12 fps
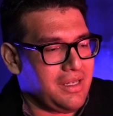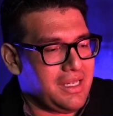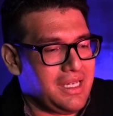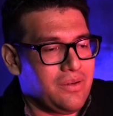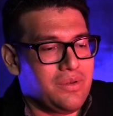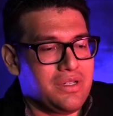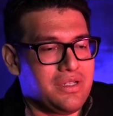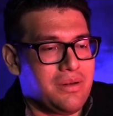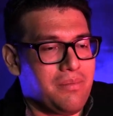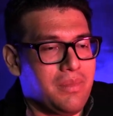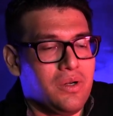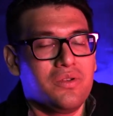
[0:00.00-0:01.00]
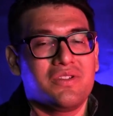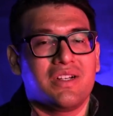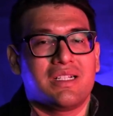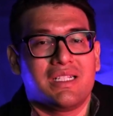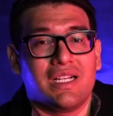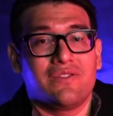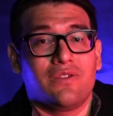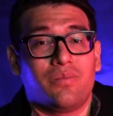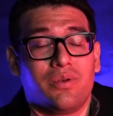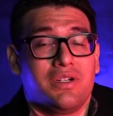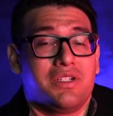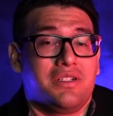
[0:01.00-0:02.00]
he was the most successful
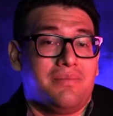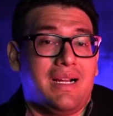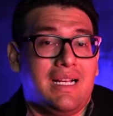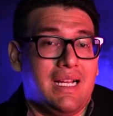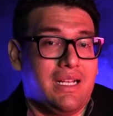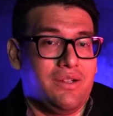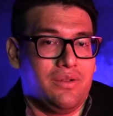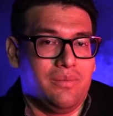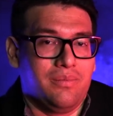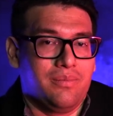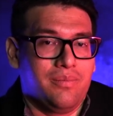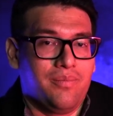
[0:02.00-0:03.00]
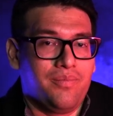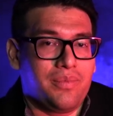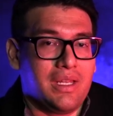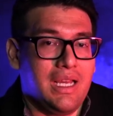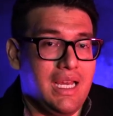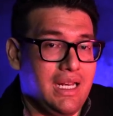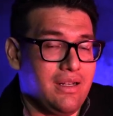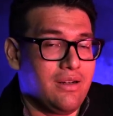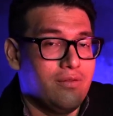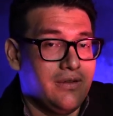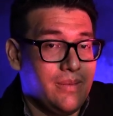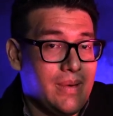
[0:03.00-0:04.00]
person my dad knew.
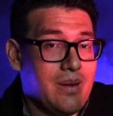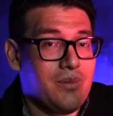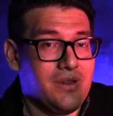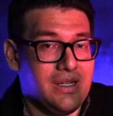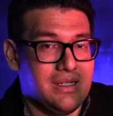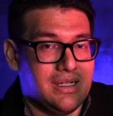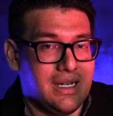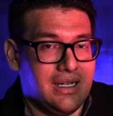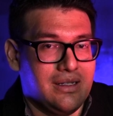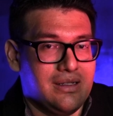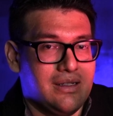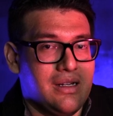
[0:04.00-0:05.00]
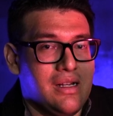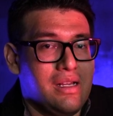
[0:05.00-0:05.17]
And remember this, guys.